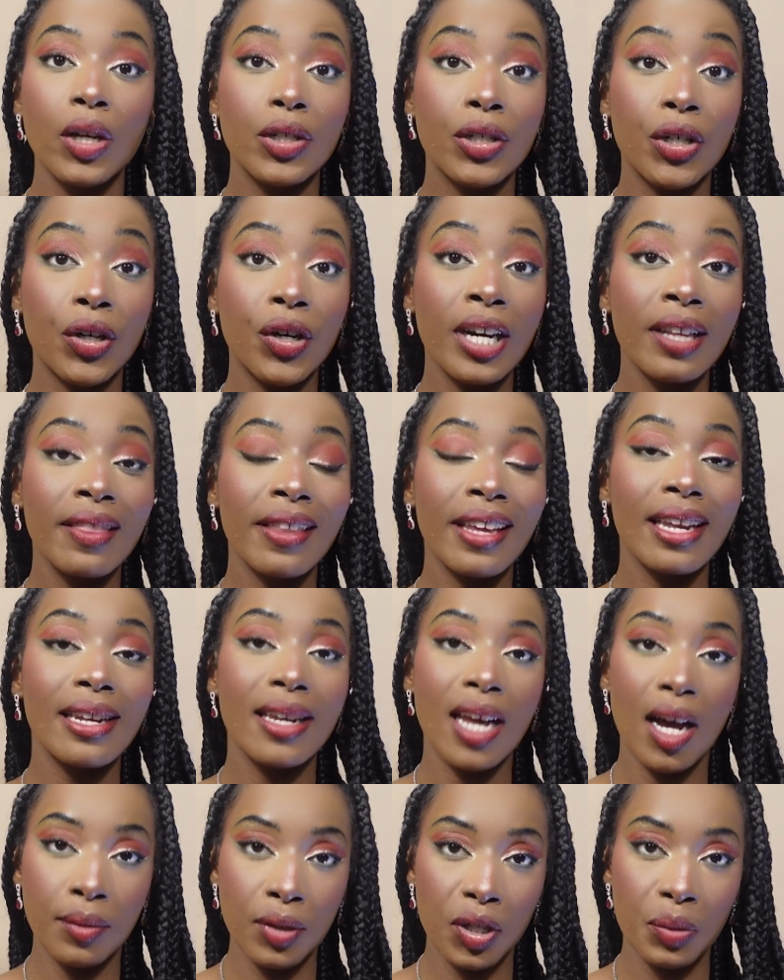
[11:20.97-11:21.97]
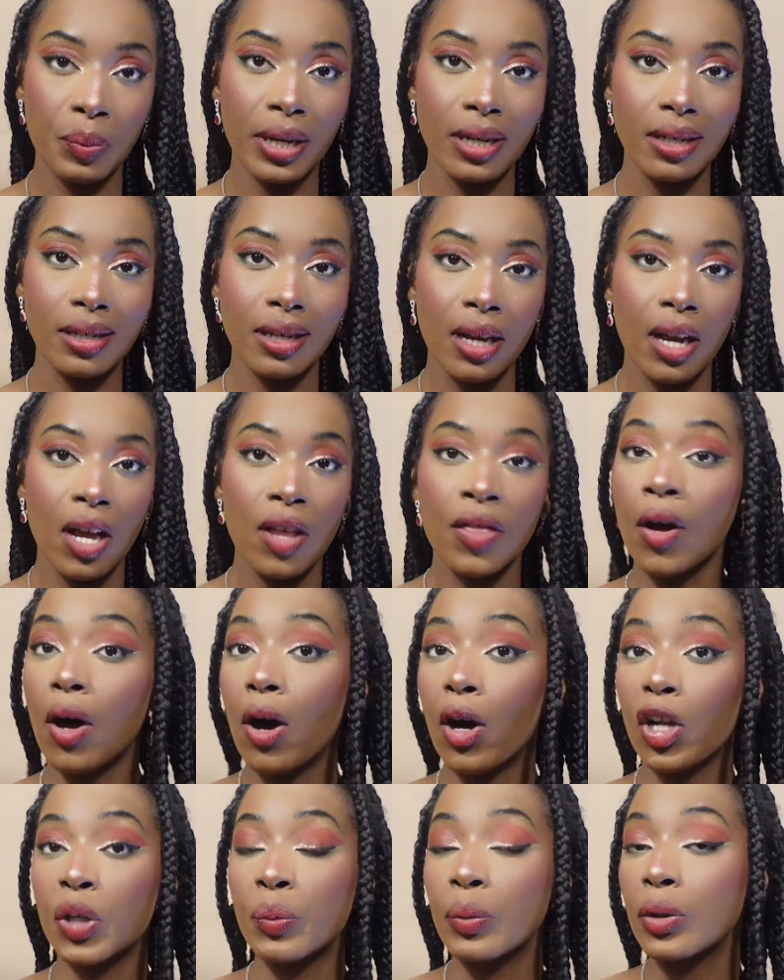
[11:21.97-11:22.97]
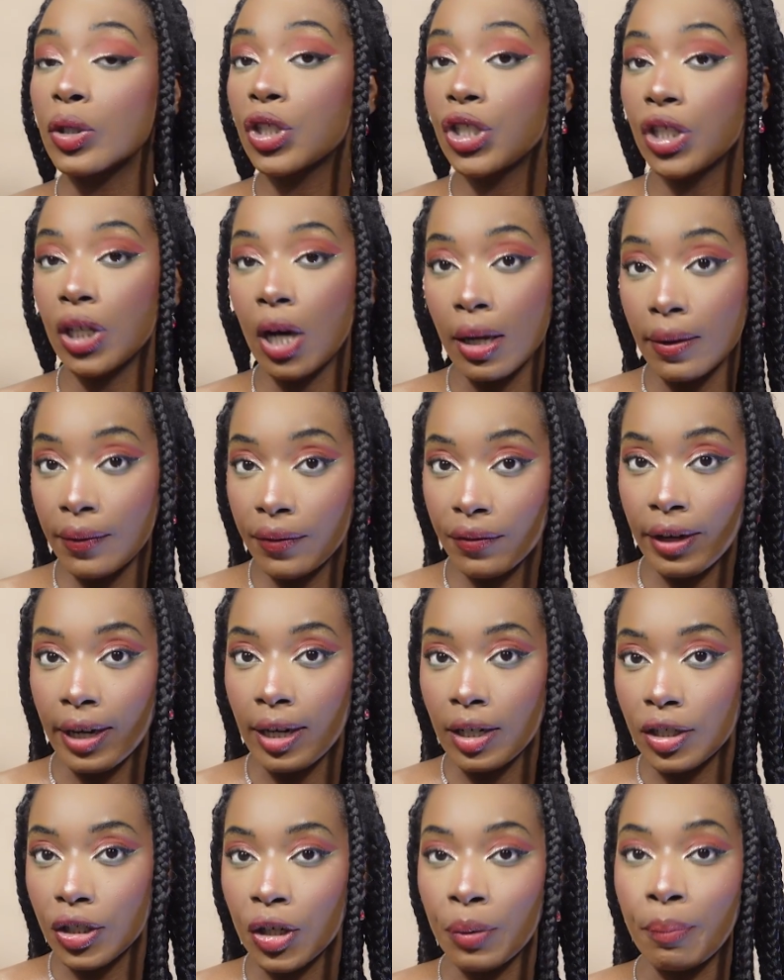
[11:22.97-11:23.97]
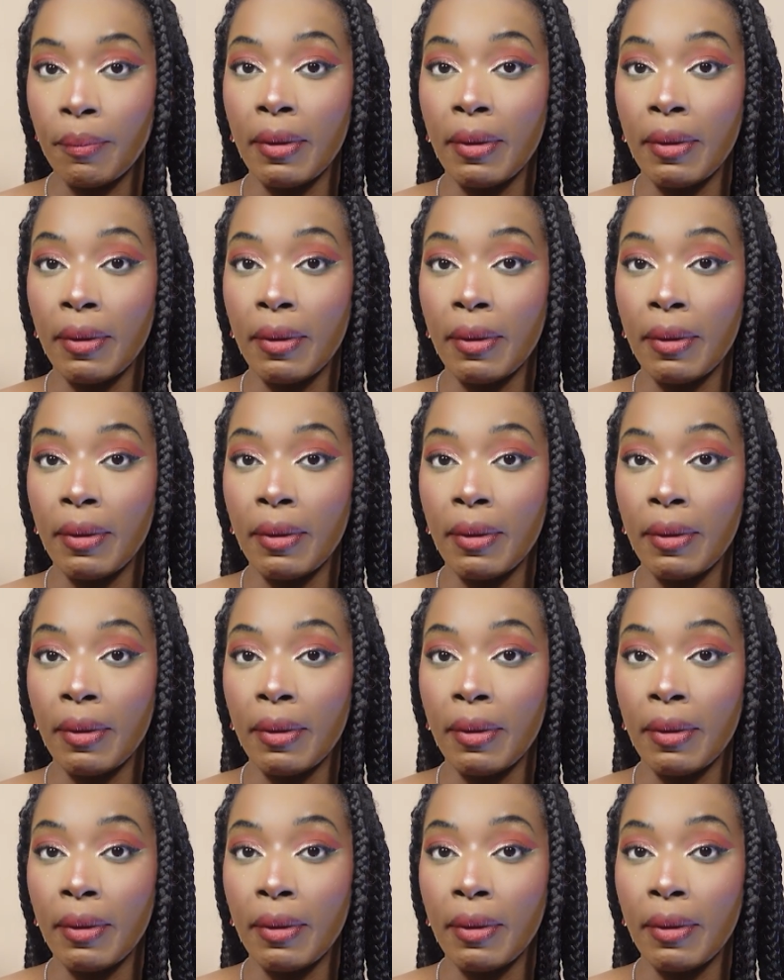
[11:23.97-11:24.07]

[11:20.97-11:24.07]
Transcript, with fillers: During the announcement, the Honorable Sean Fraser,